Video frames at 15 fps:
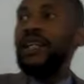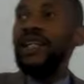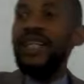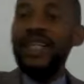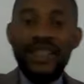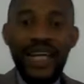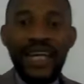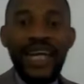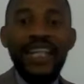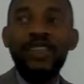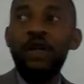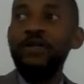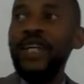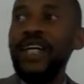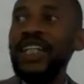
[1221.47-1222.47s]
In the case
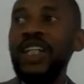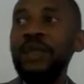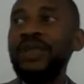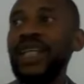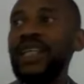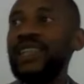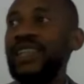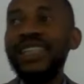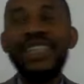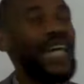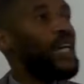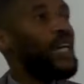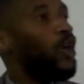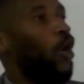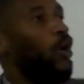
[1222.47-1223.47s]
of the Egyptians, he's
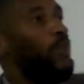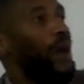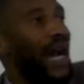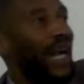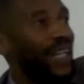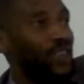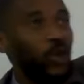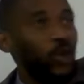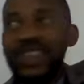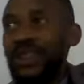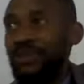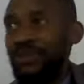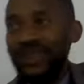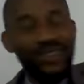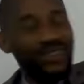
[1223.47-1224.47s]
saying, go back to Egypt